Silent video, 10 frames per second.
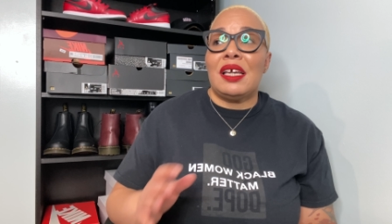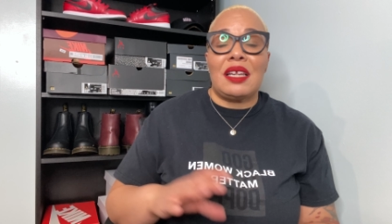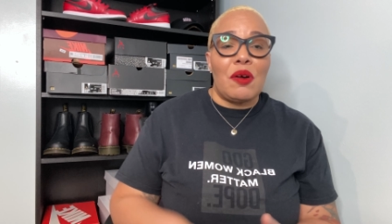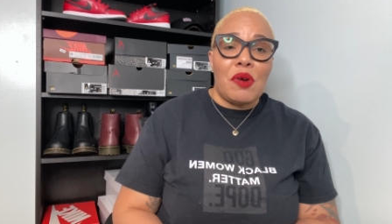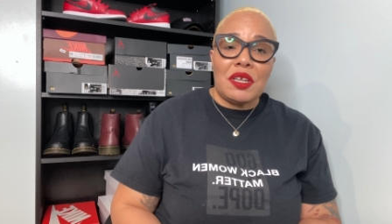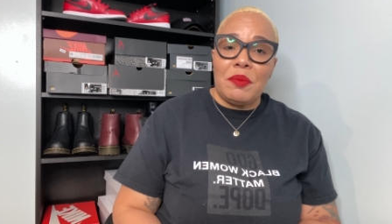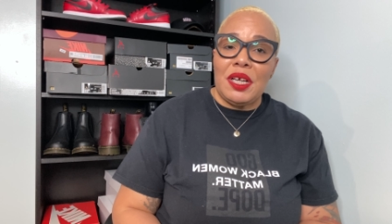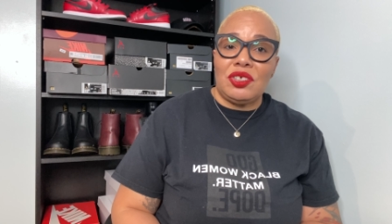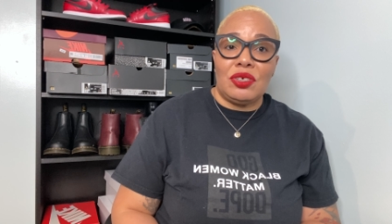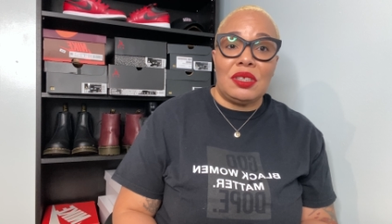And I want to
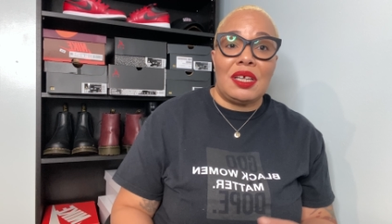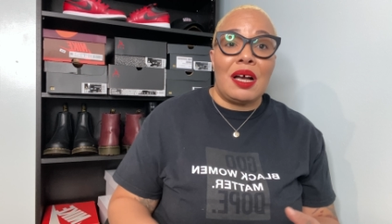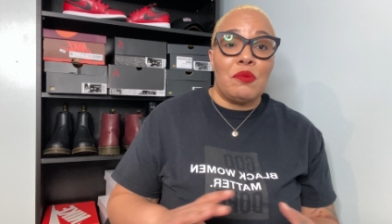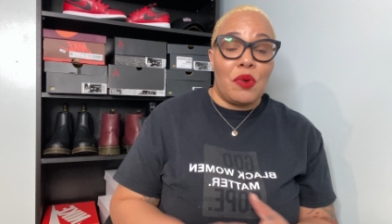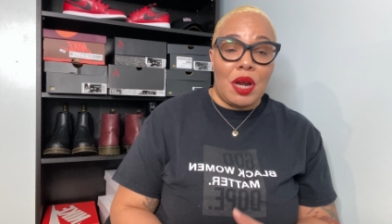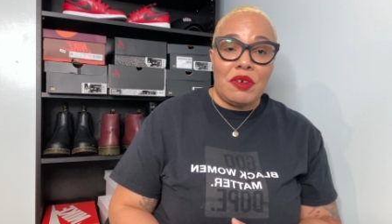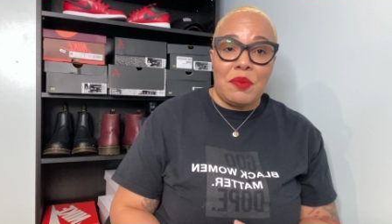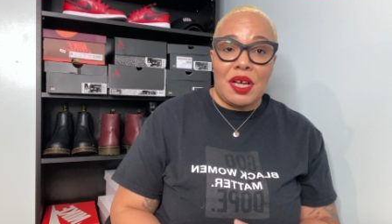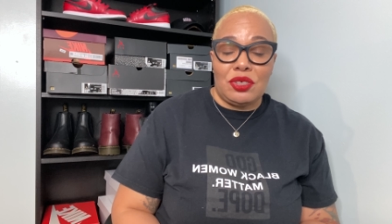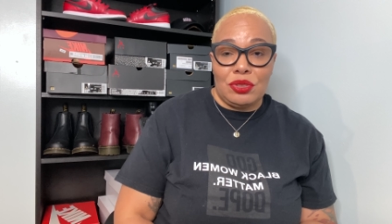make sure that I'm wearing
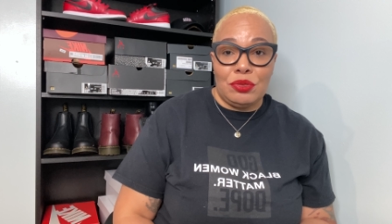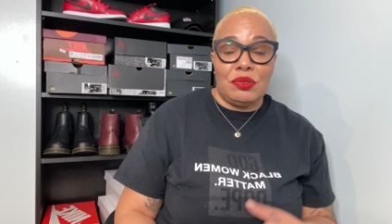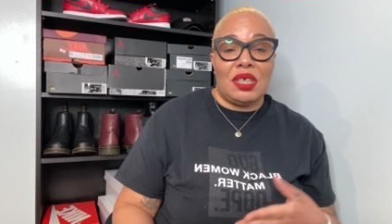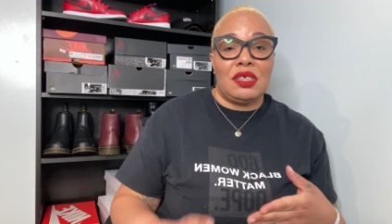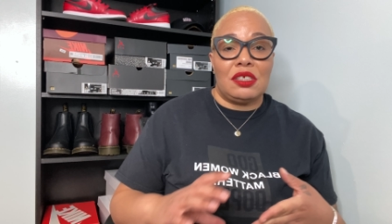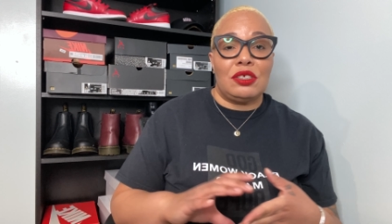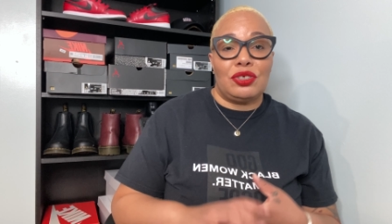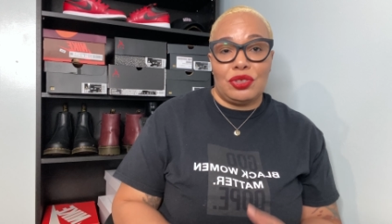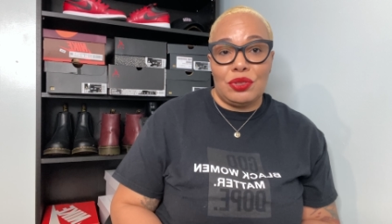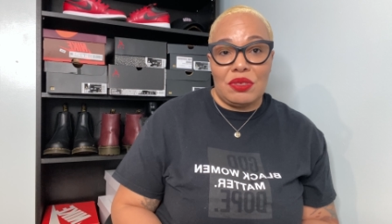my shoe, that this is a
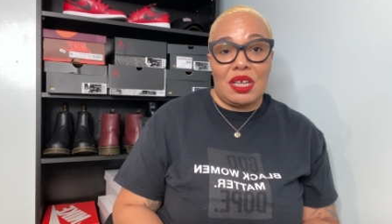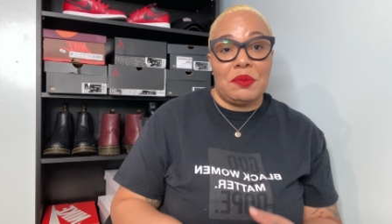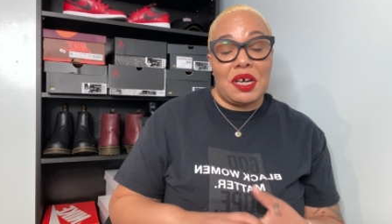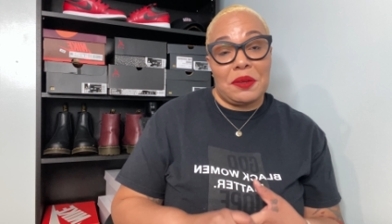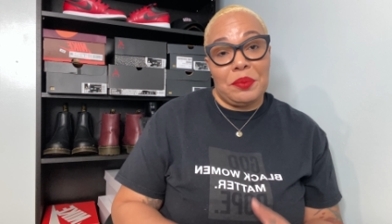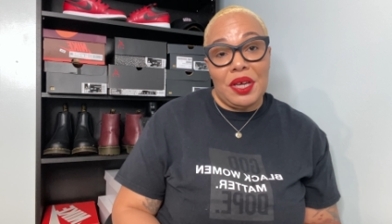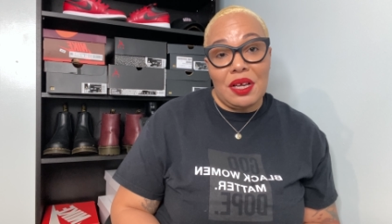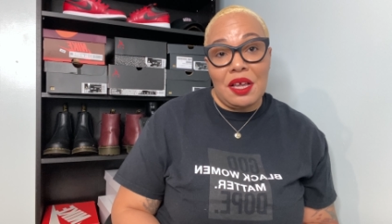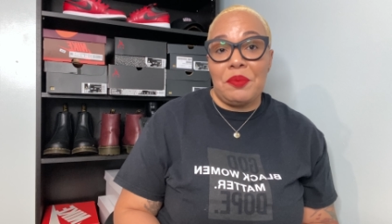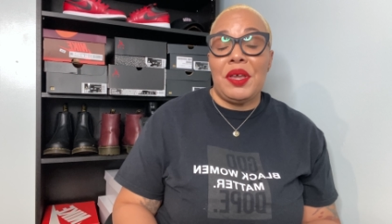shoe that I'm going to pick
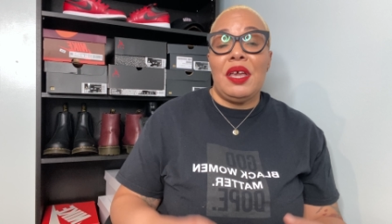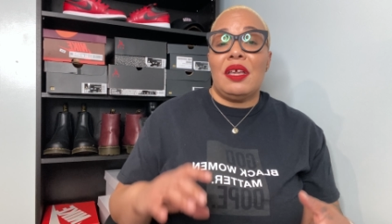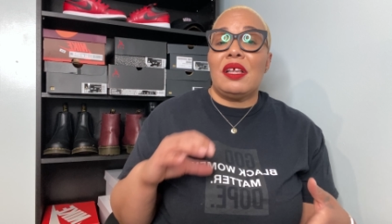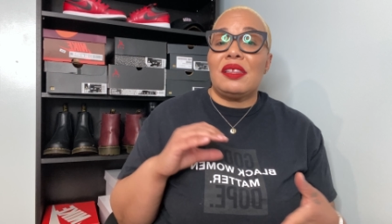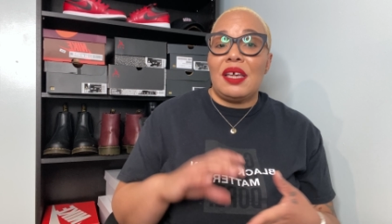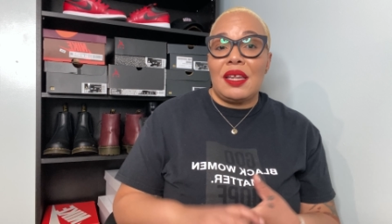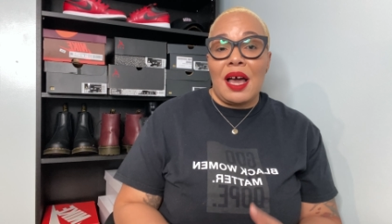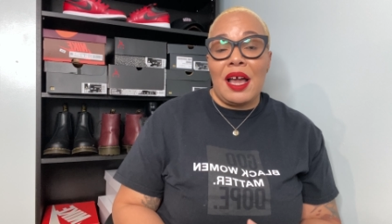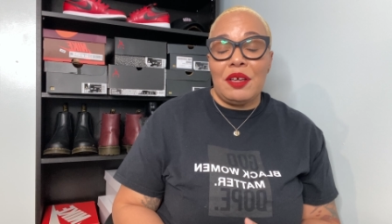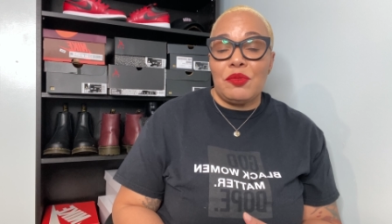up and that
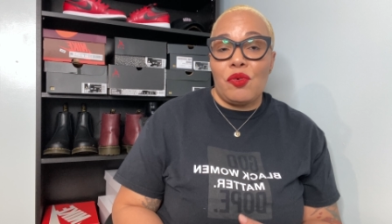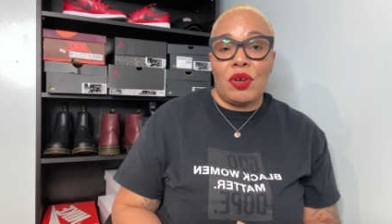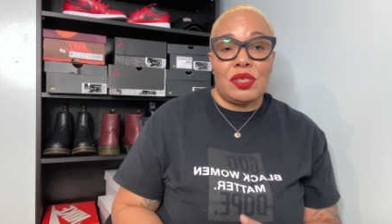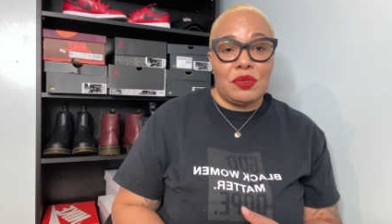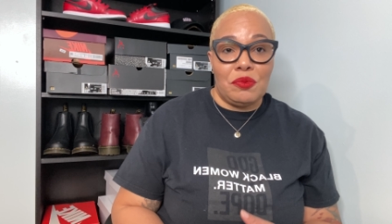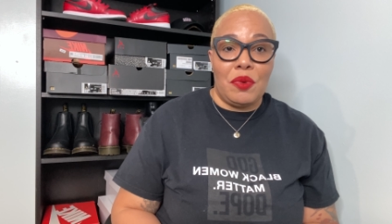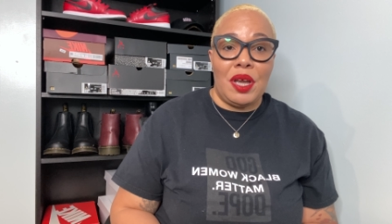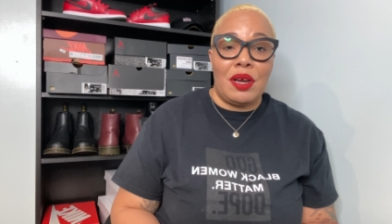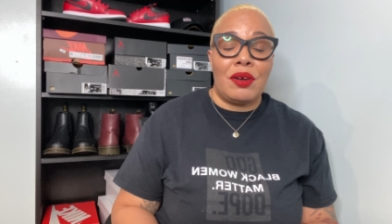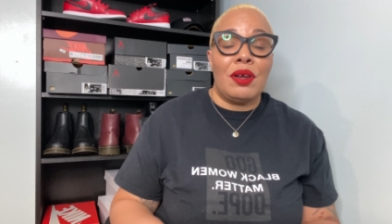I am going to
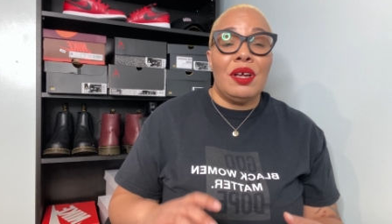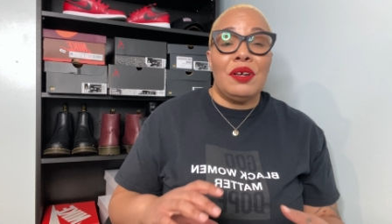wear